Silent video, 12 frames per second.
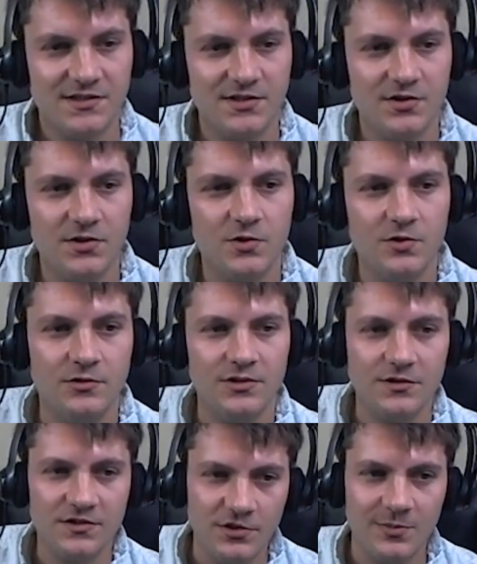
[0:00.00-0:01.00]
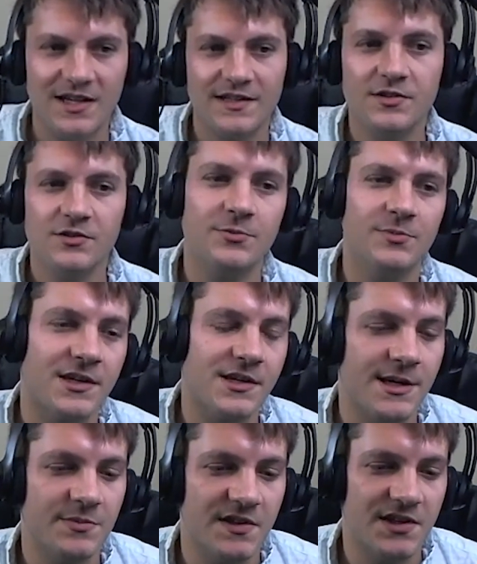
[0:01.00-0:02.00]
to YouTube, and that's
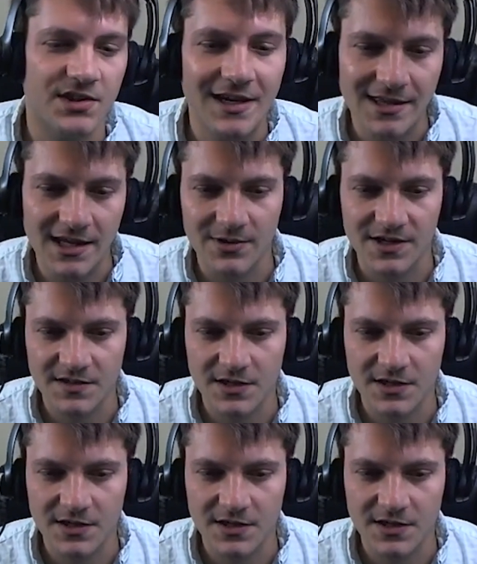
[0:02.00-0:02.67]
youtube.com slash Anthony Writes